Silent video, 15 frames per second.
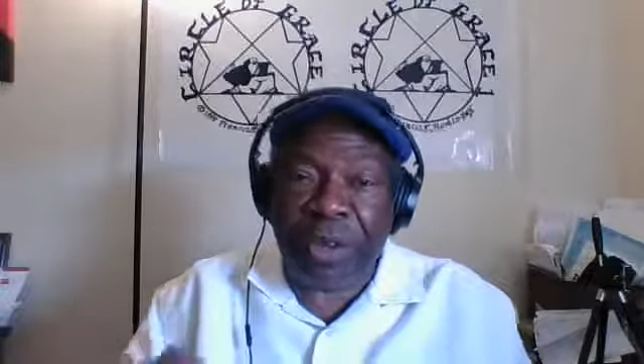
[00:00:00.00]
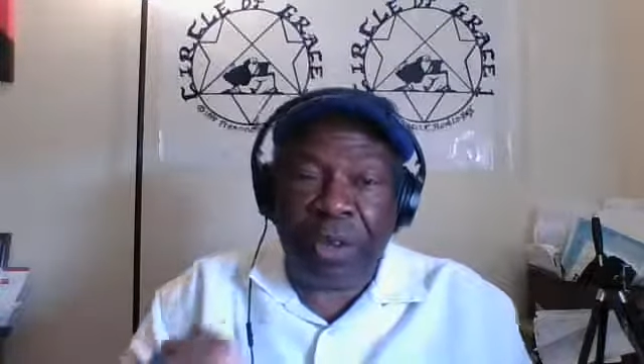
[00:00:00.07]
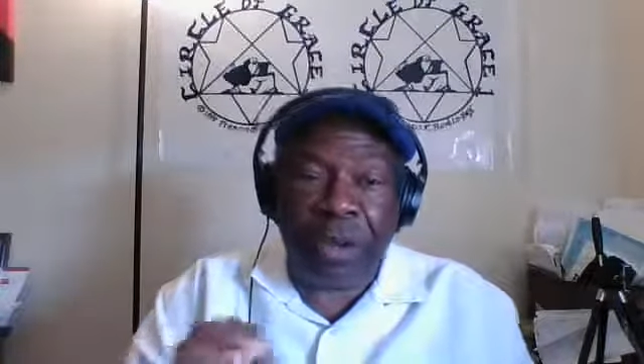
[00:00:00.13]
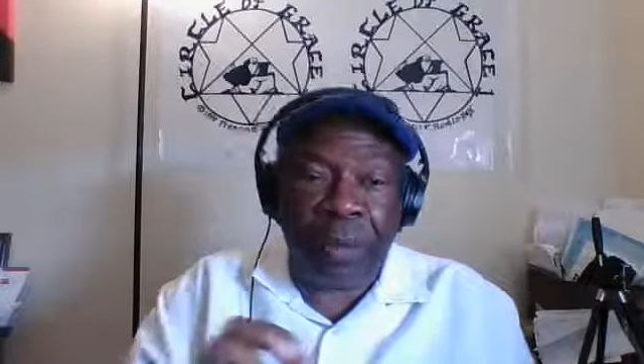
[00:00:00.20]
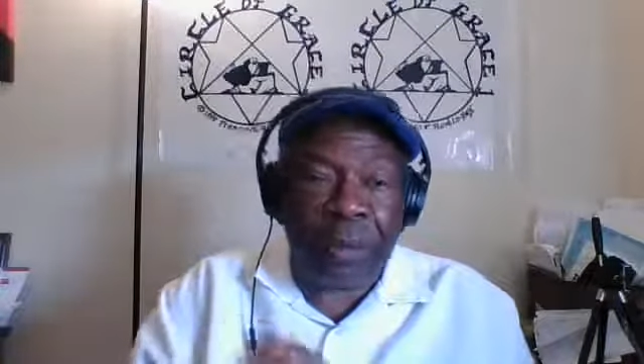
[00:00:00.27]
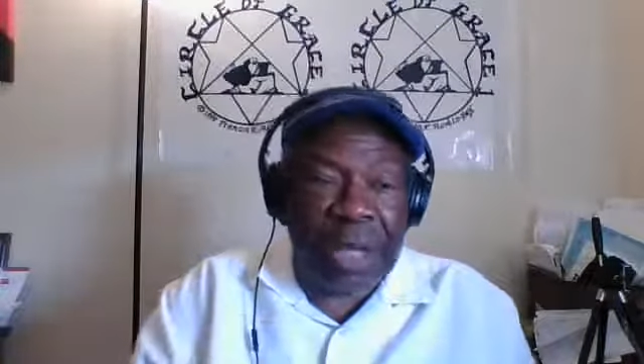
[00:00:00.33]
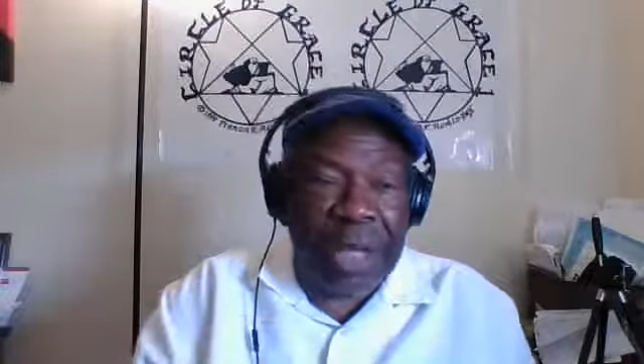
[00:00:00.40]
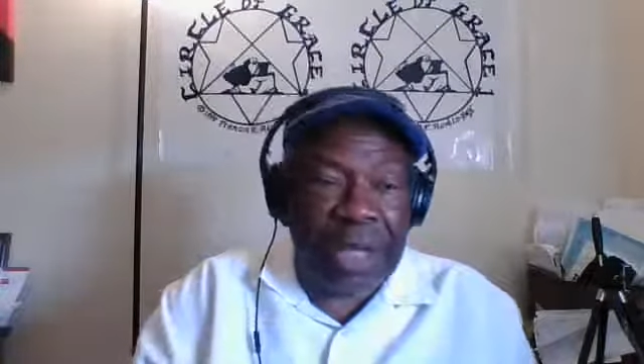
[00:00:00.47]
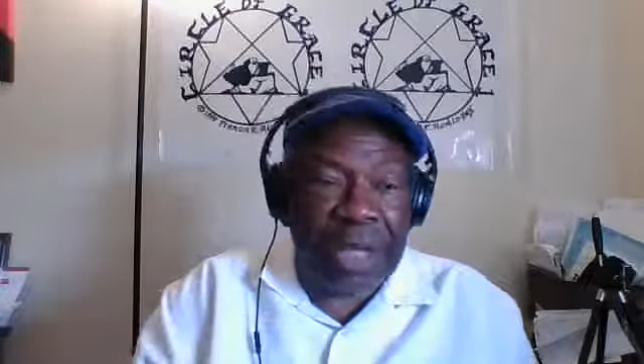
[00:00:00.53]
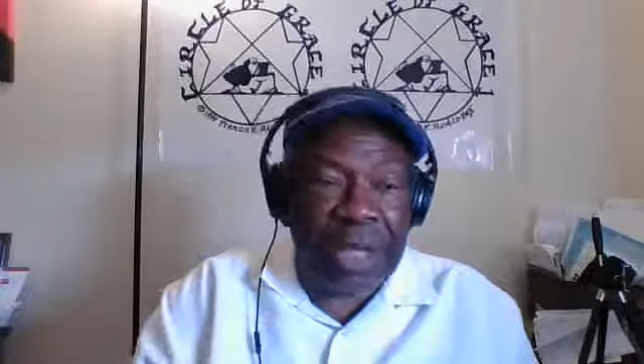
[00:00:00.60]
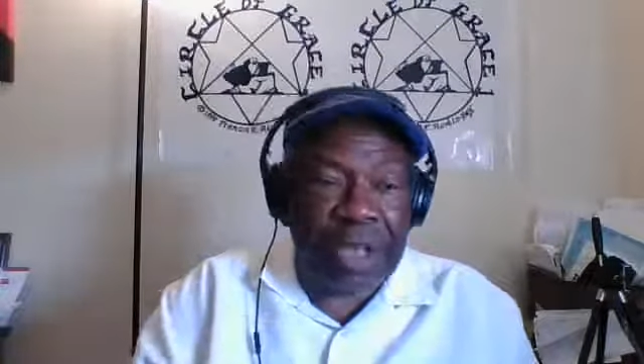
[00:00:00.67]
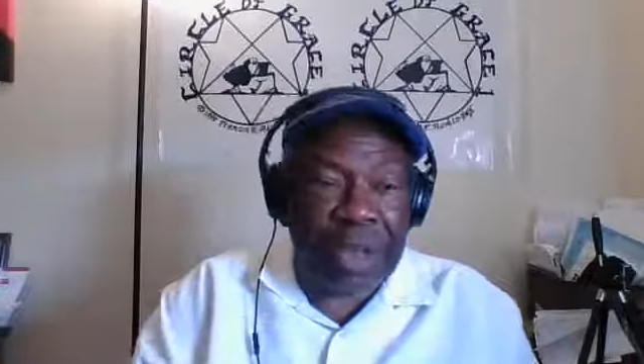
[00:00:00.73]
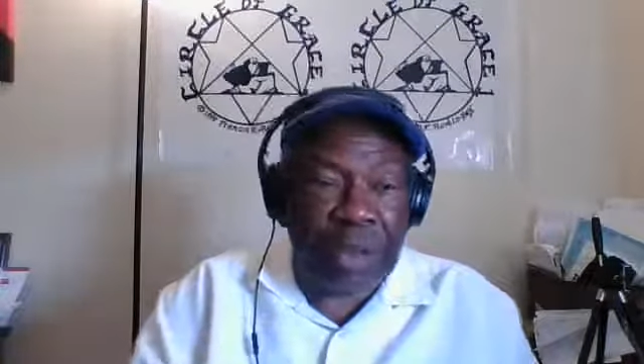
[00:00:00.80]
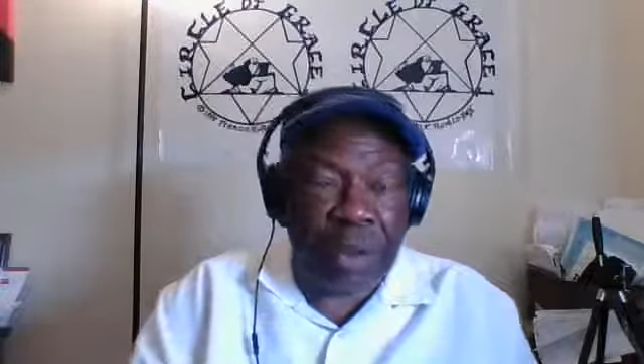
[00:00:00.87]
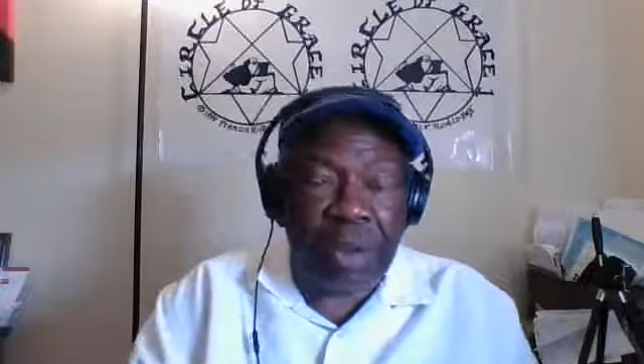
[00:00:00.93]
you're making
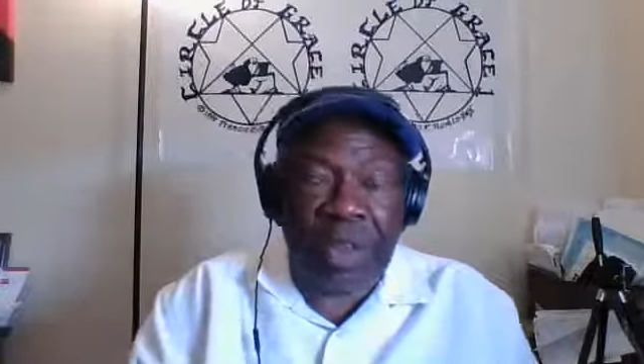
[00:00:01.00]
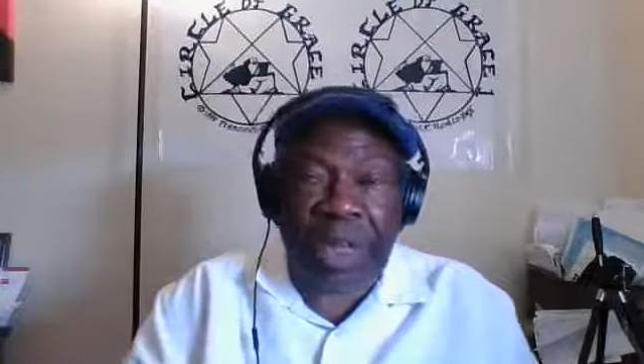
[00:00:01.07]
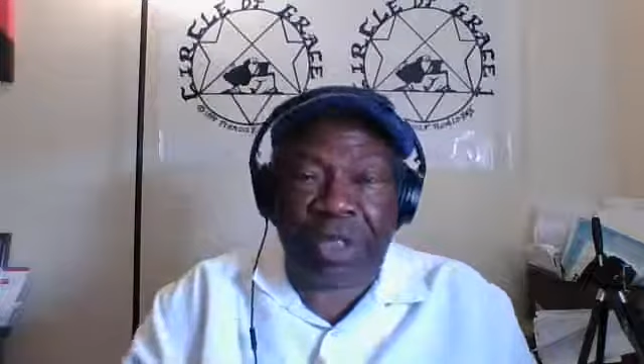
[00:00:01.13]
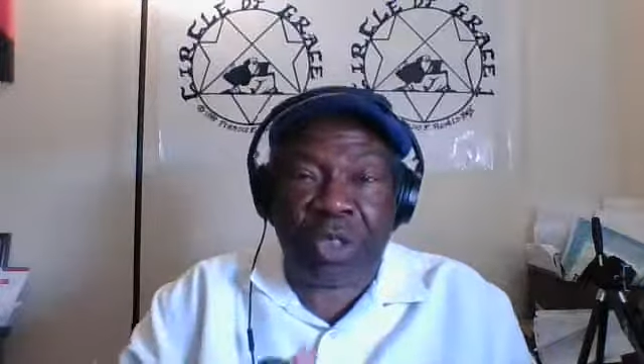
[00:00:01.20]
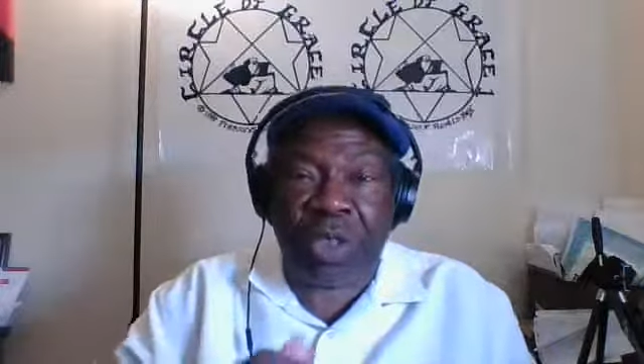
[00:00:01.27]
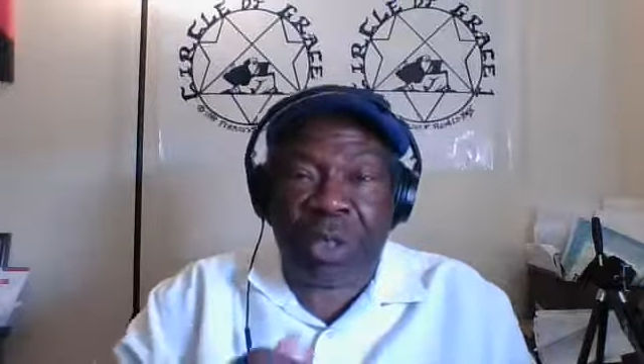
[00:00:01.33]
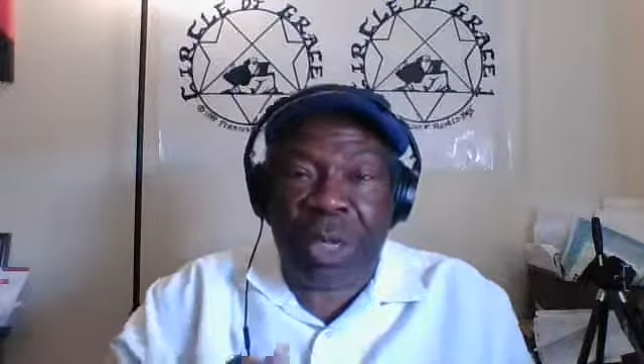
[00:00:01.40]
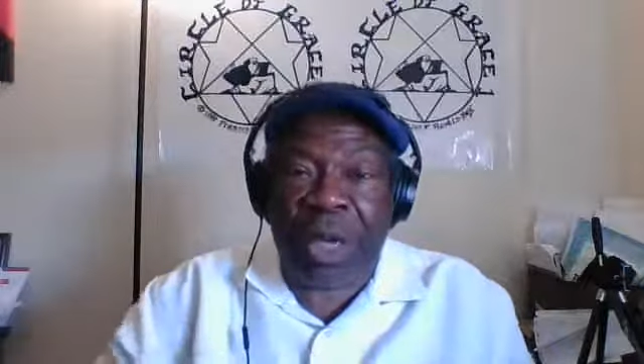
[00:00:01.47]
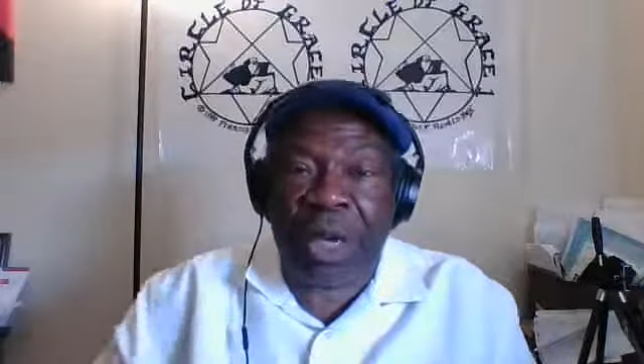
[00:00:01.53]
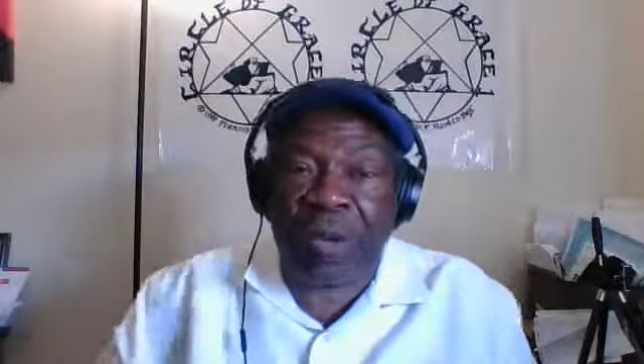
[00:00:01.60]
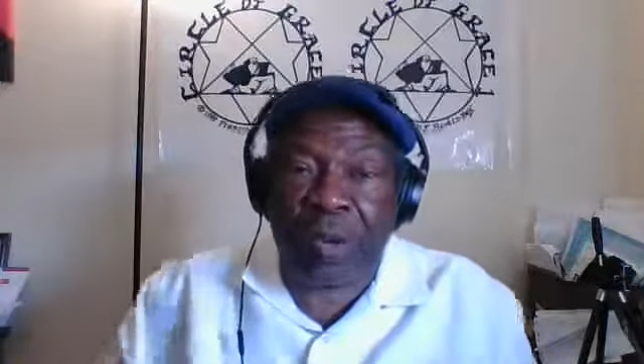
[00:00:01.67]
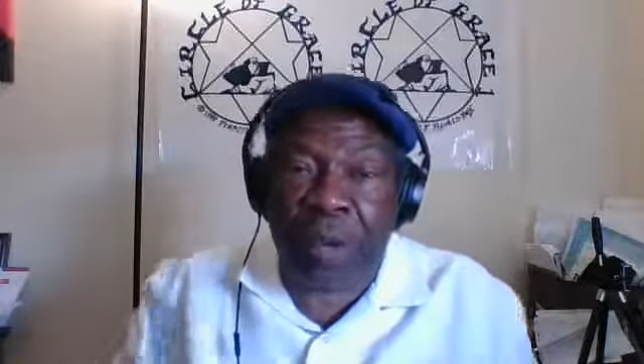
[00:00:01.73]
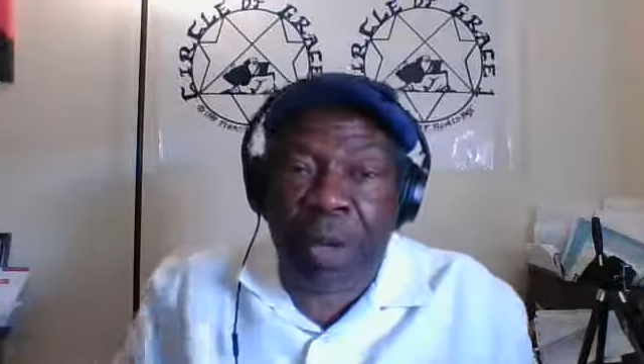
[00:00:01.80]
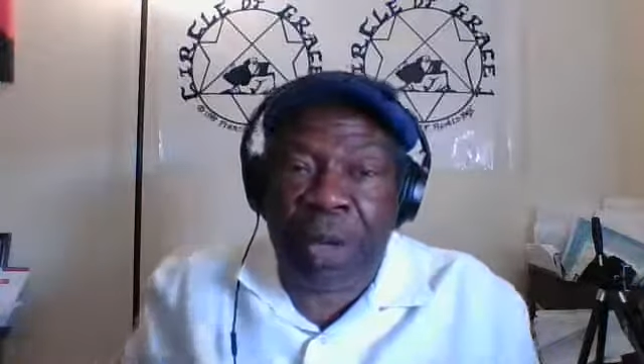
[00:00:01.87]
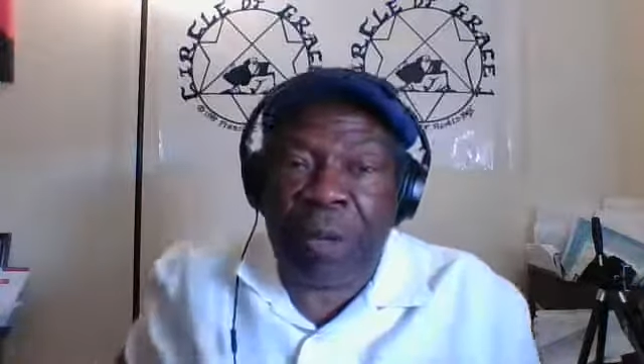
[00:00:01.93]
sure that you're not
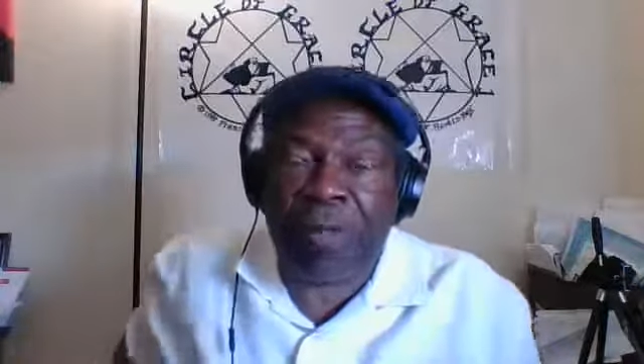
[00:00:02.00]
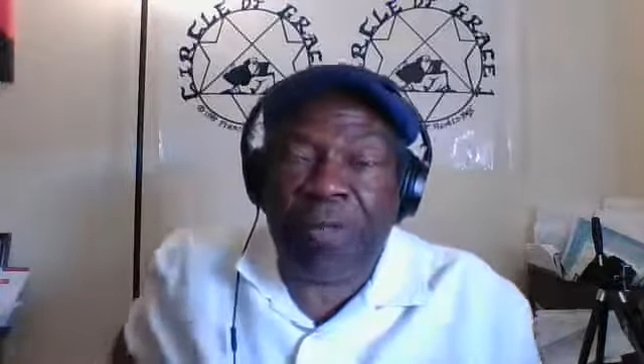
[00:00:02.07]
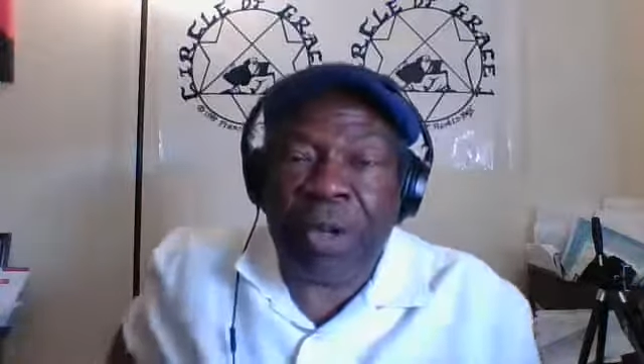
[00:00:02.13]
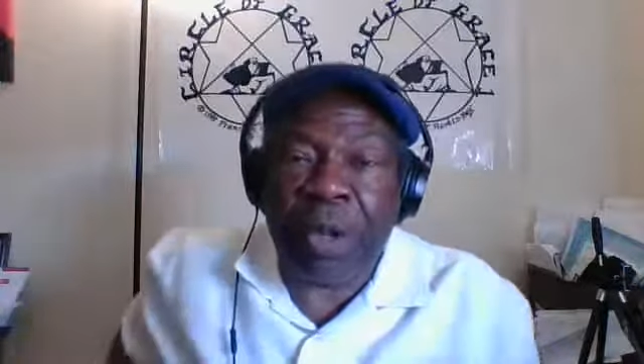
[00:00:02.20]
what?